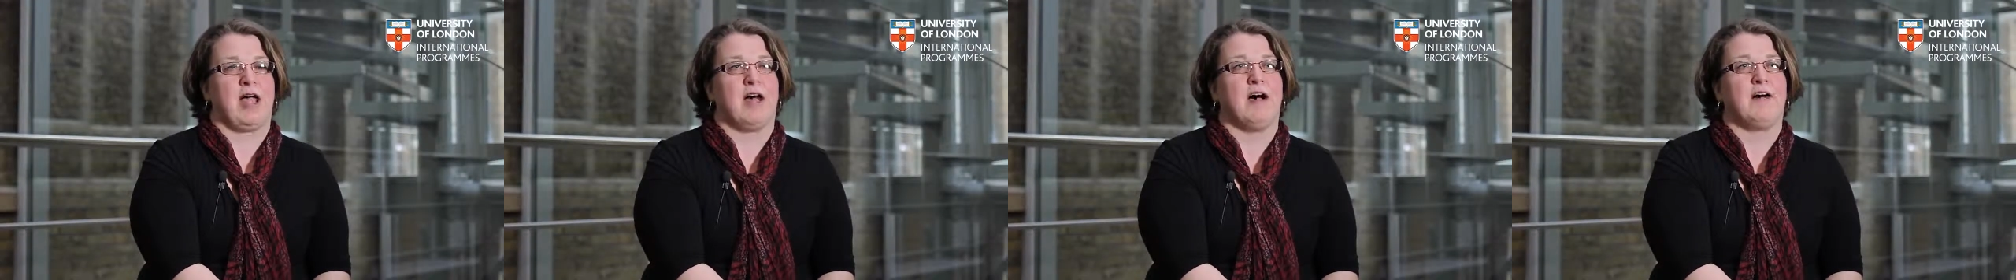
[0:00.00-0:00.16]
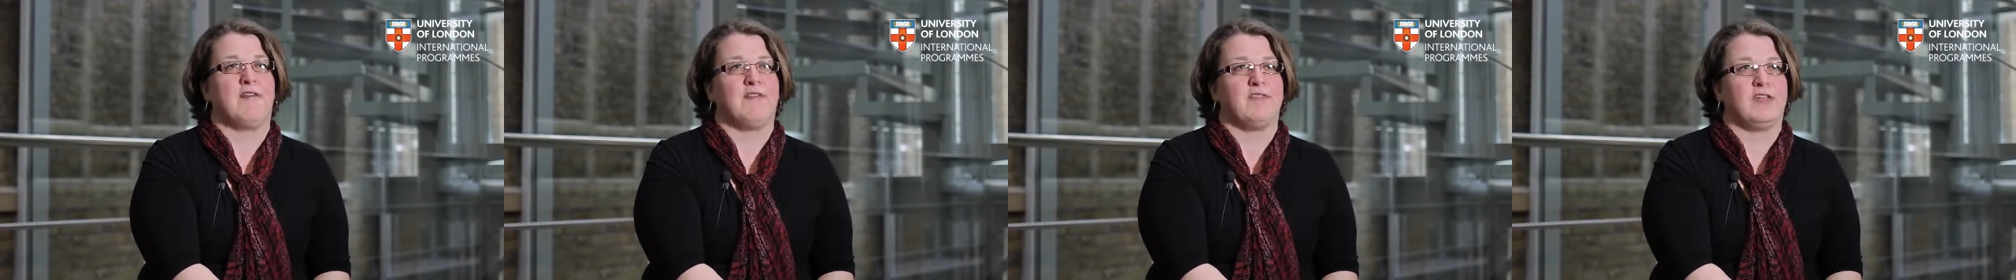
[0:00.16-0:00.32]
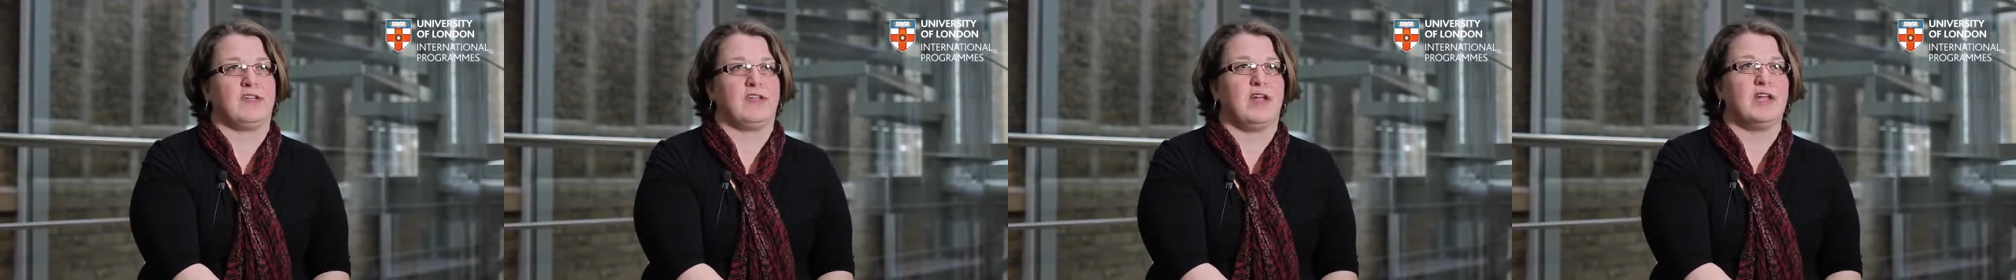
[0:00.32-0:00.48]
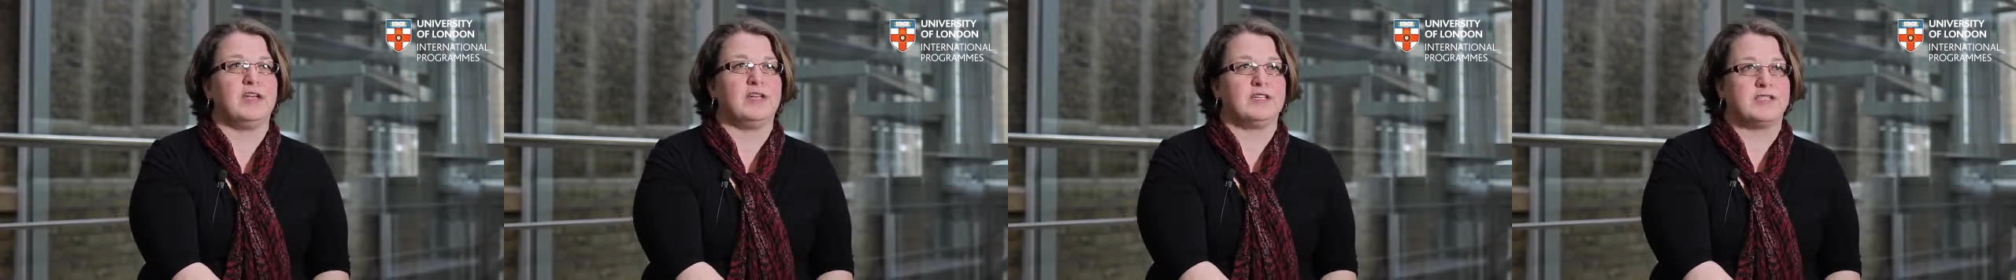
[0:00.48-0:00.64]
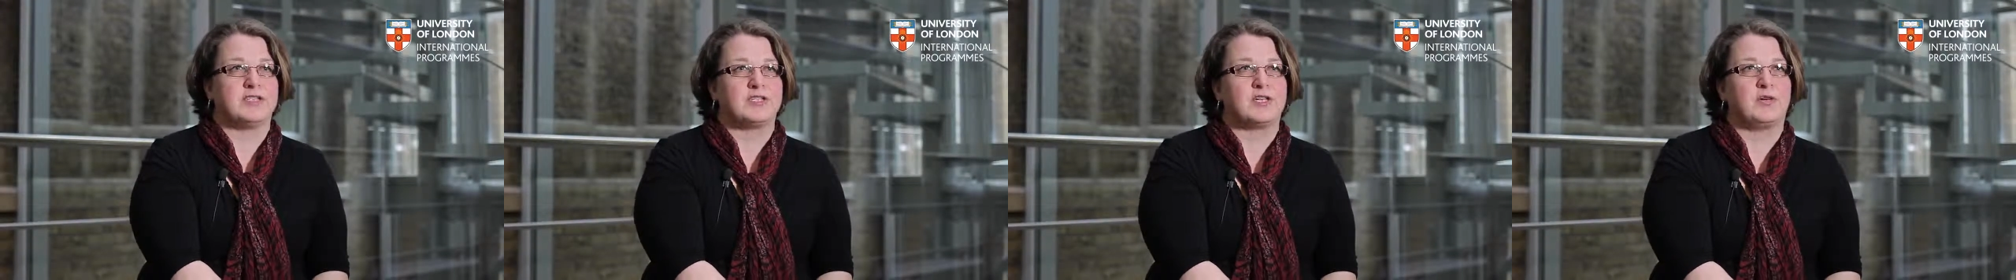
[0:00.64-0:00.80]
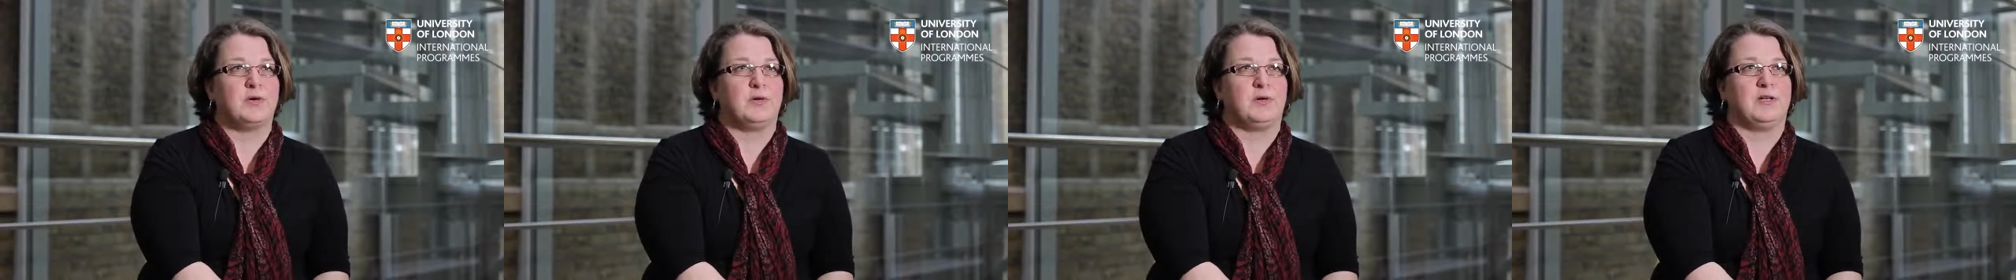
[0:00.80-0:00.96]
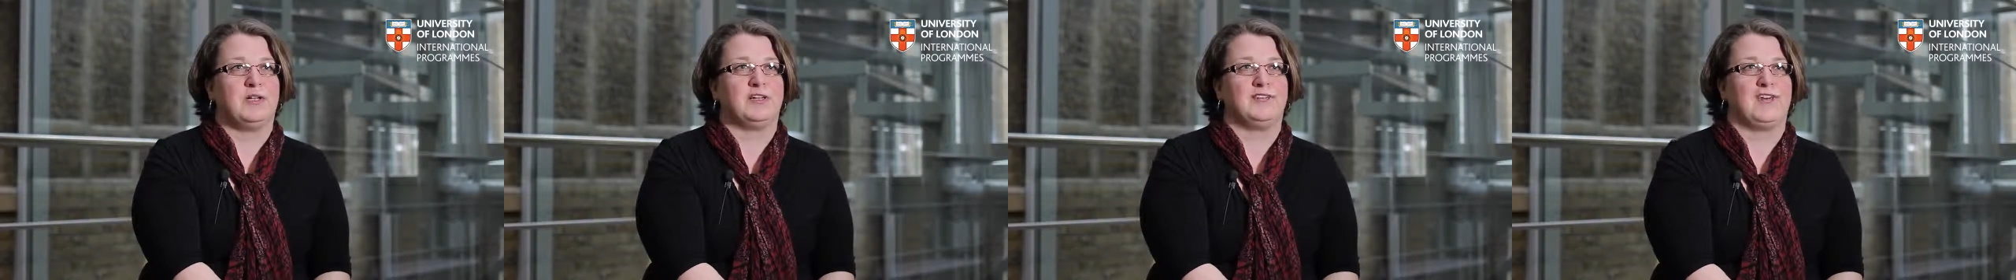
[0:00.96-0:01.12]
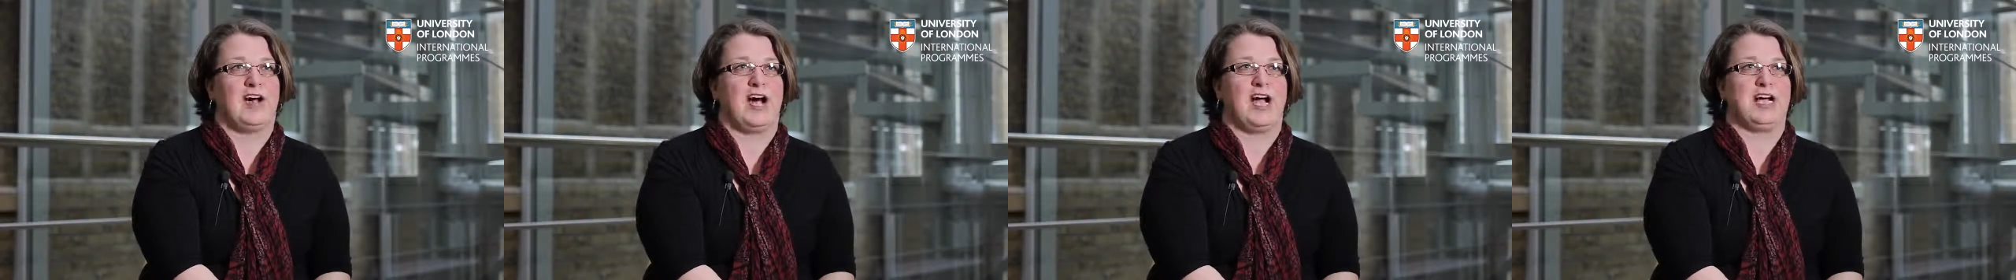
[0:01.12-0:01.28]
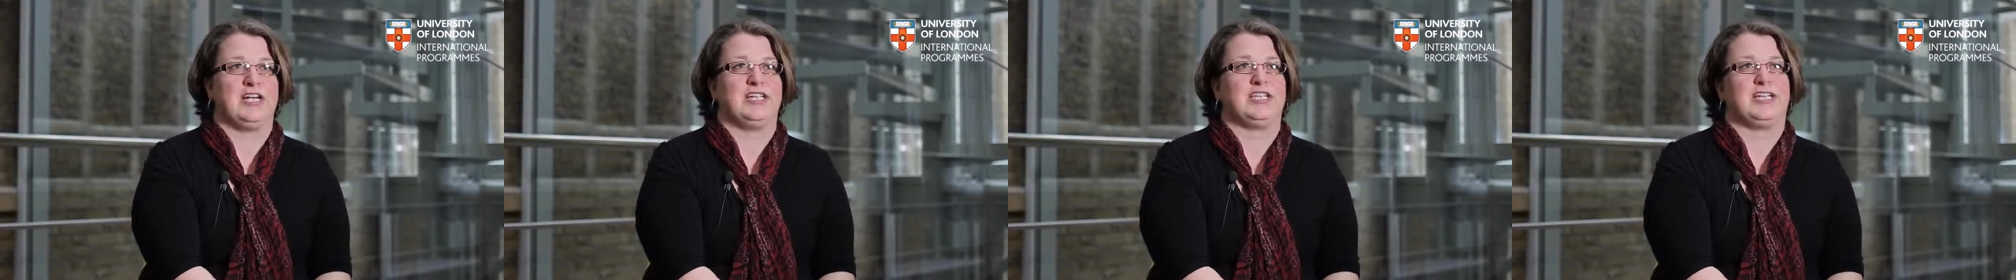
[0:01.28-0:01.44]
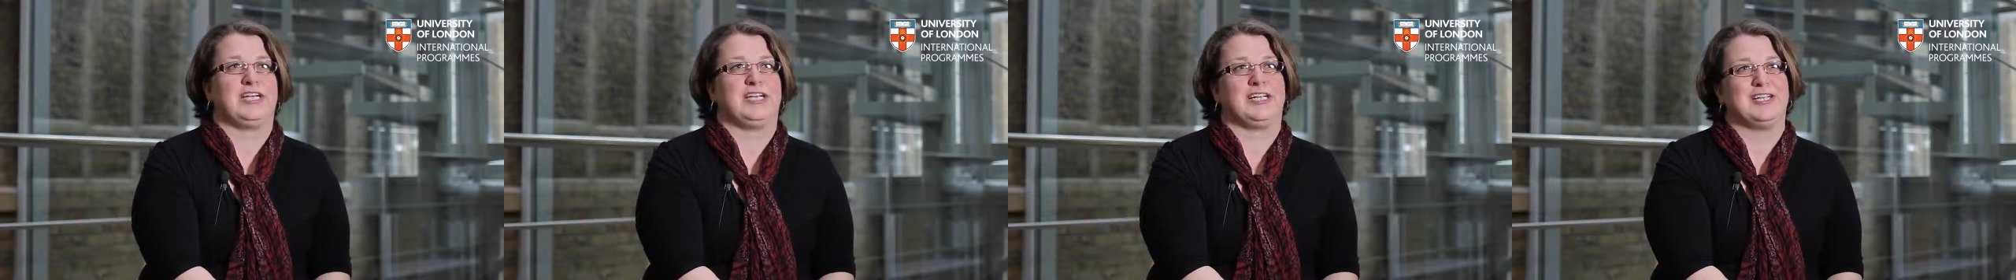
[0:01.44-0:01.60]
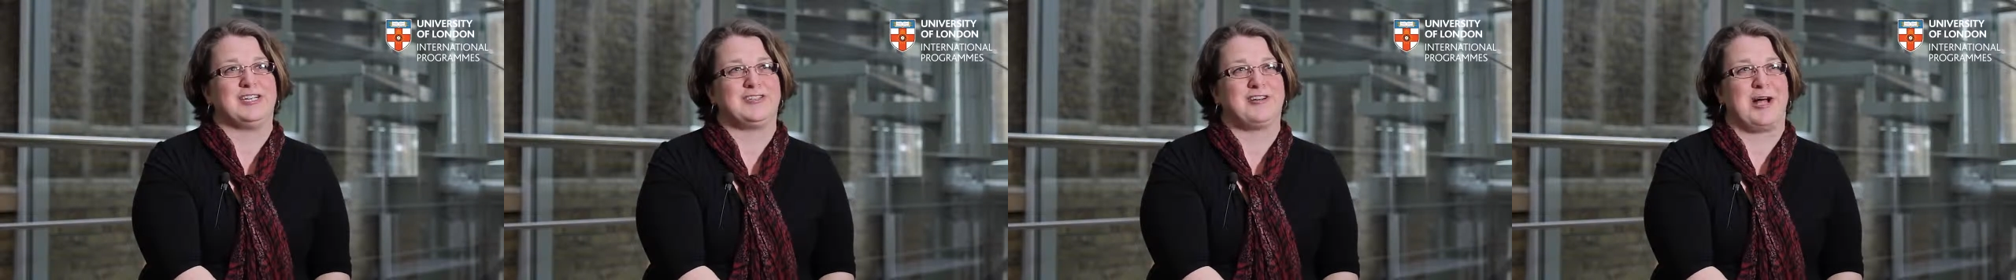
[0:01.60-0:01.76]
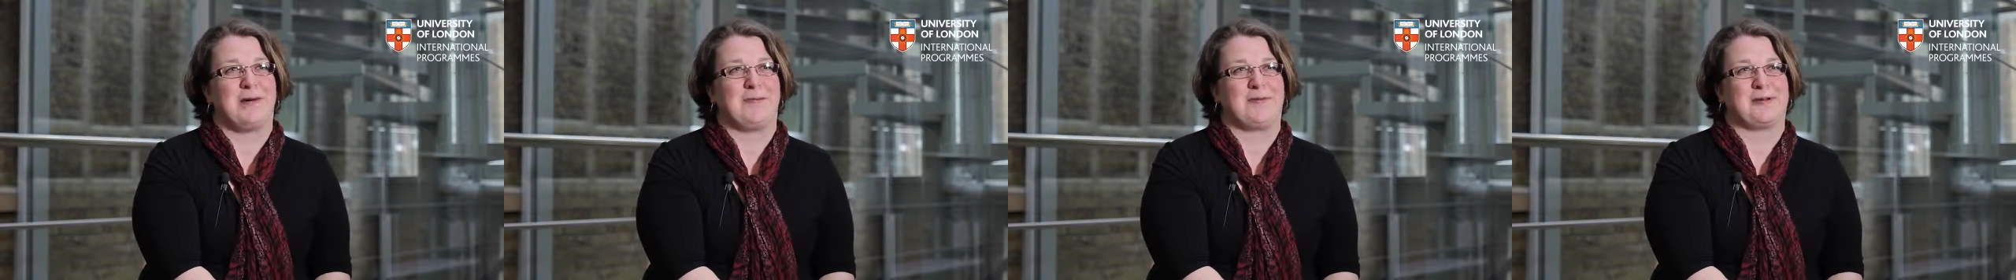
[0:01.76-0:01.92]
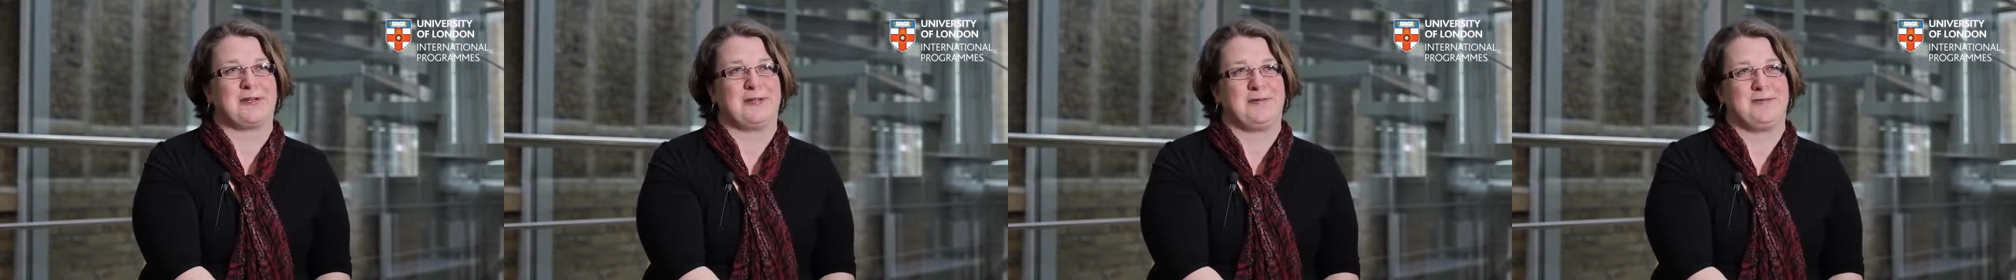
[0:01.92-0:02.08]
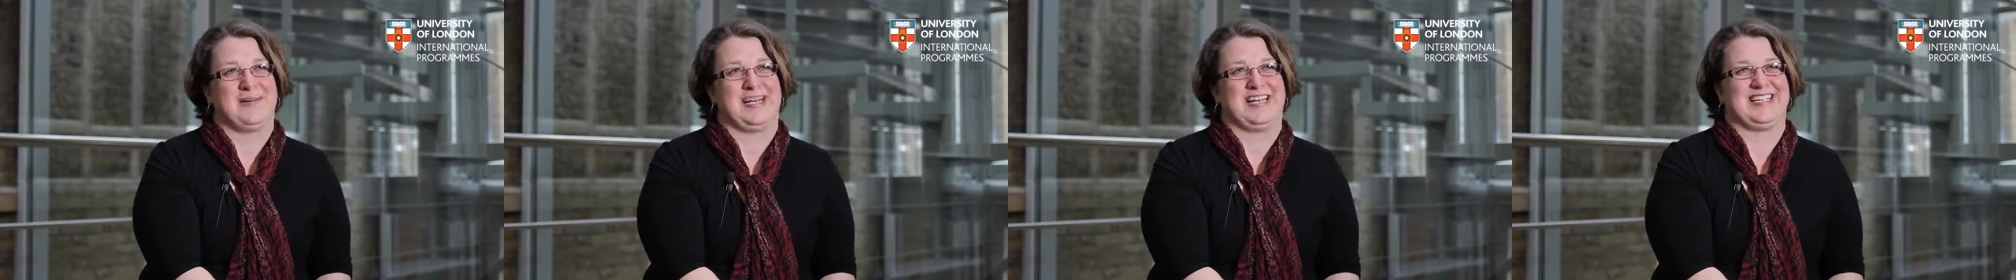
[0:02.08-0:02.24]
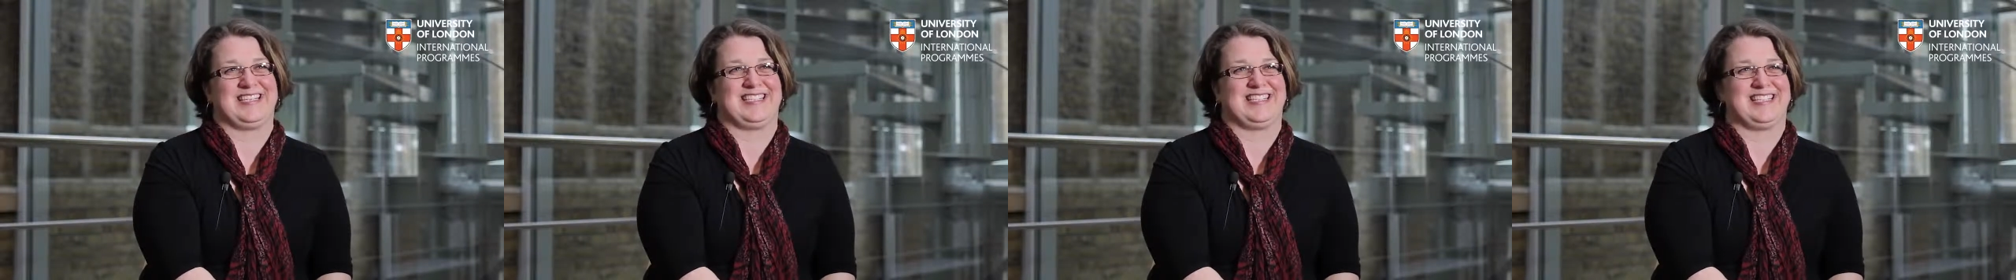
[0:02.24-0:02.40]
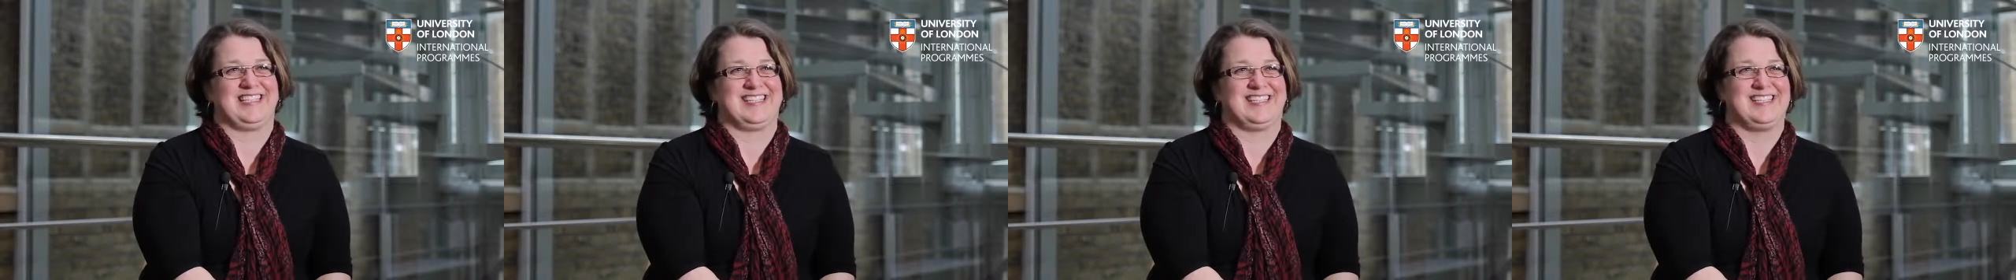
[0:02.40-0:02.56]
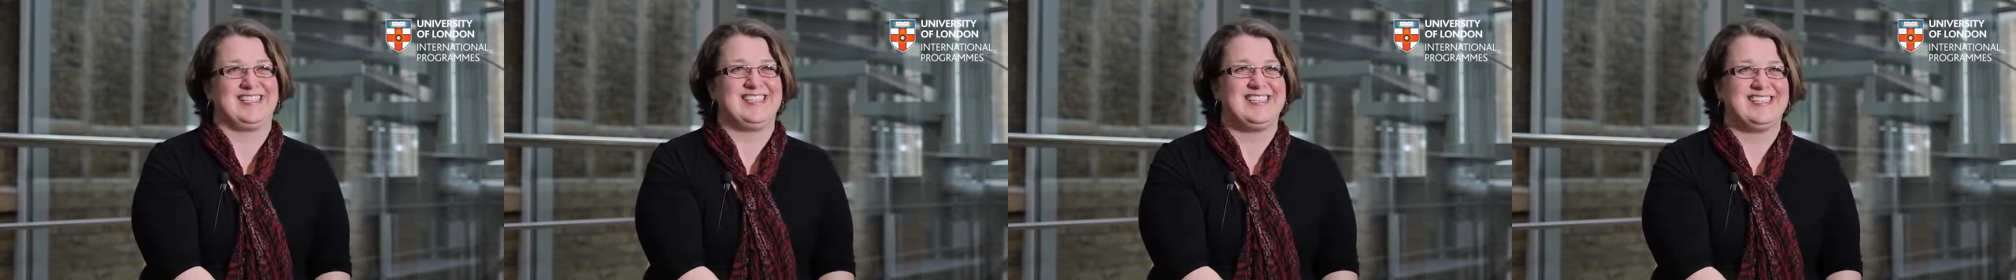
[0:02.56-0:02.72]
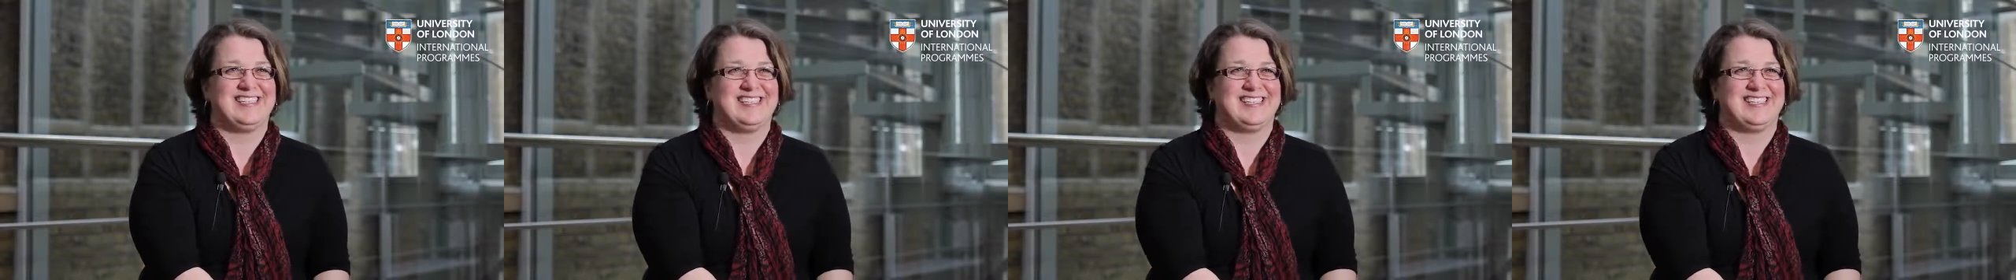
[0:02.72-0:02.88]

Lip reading: of the London School of Hygiene and Tropical Medicine.